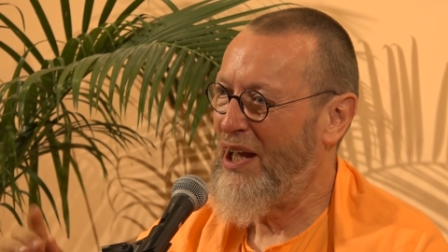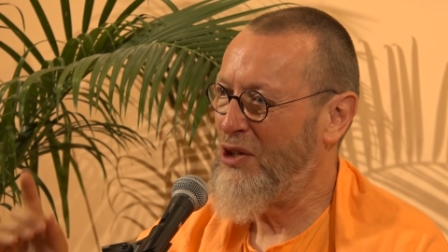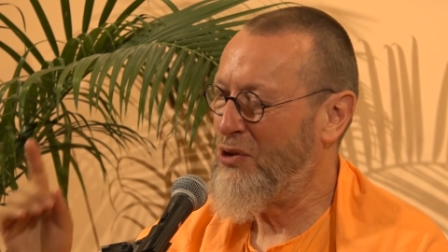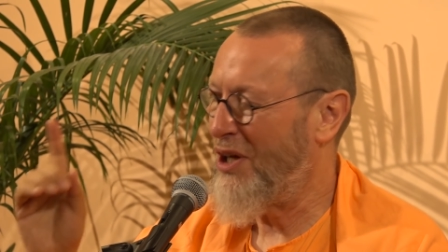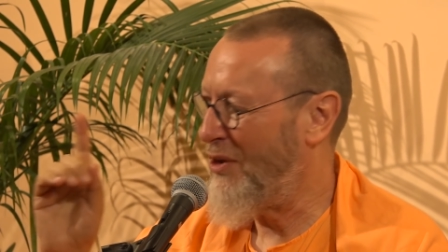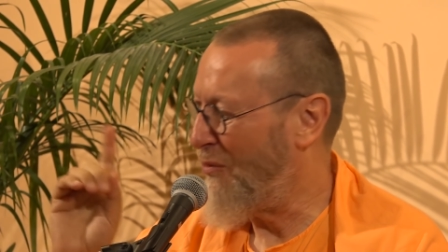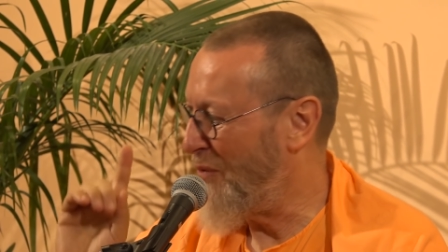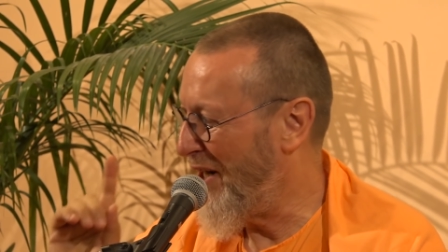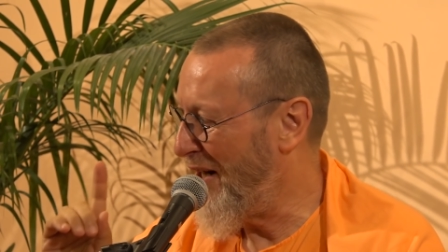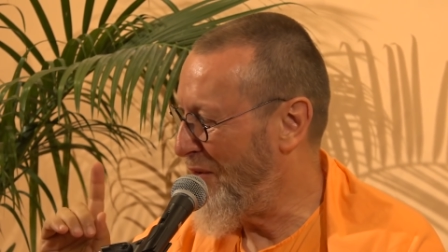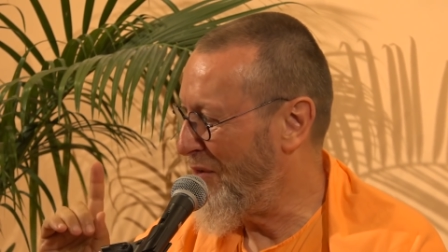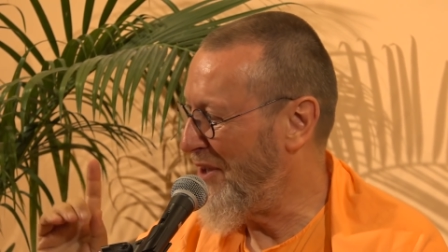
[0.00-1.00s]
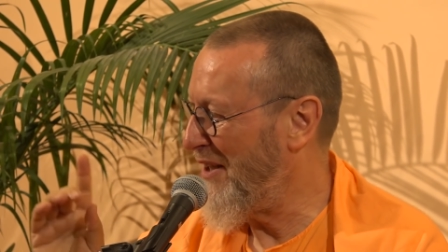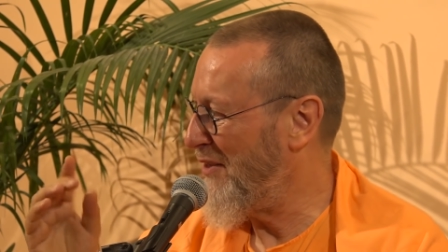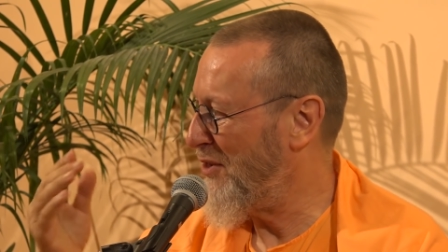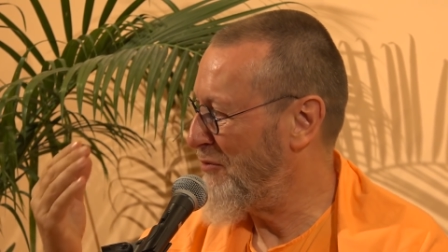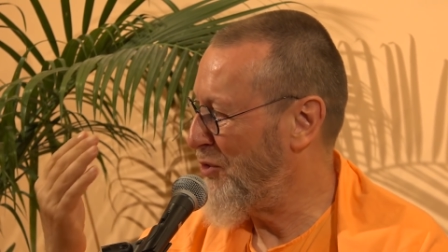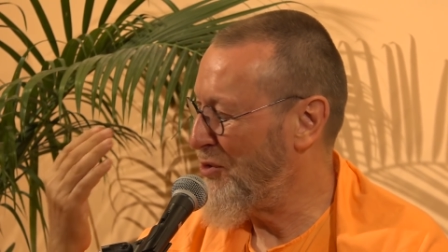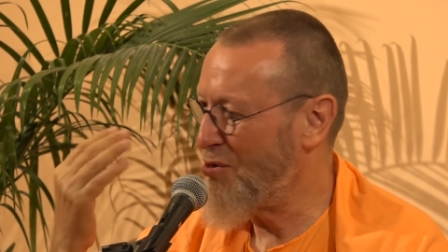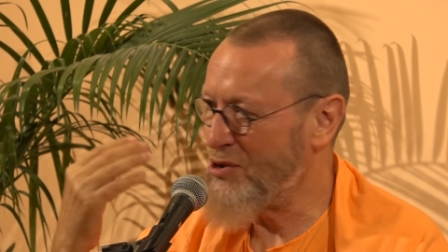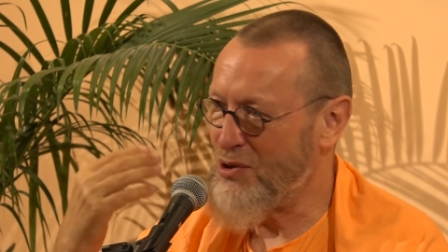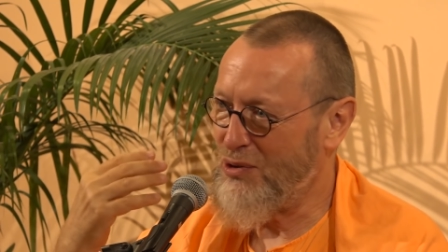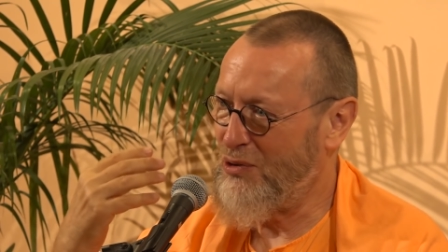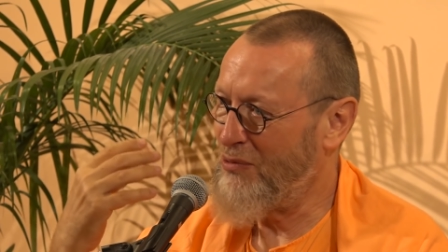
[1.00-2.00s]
And you are aware only of those